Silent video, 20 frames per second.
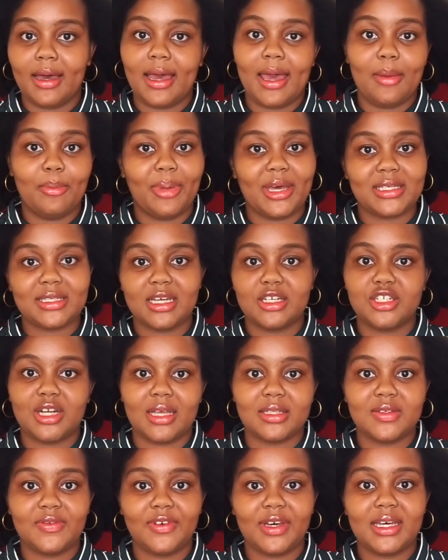M-Pesa
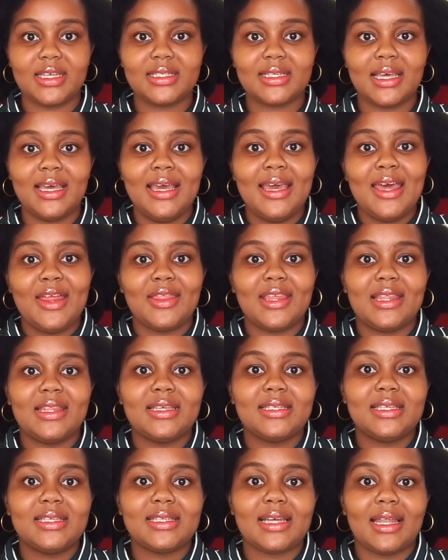transfers, then
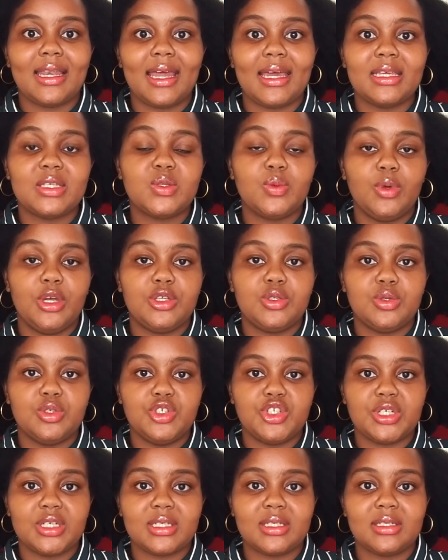this is a nice way to
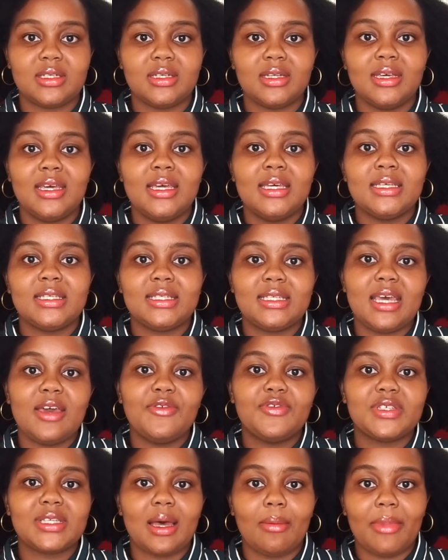just
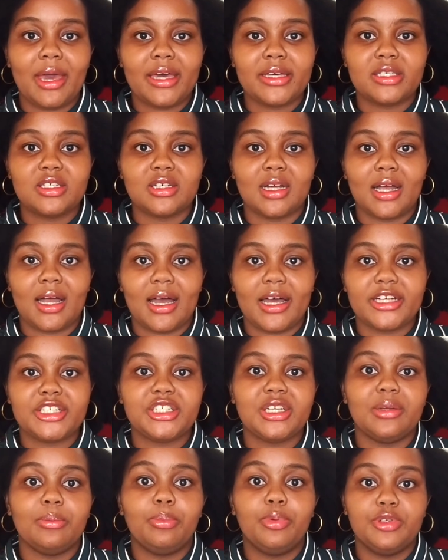save some extra
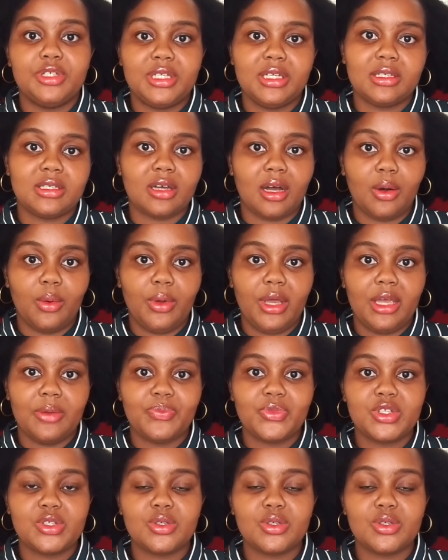cash and put it away.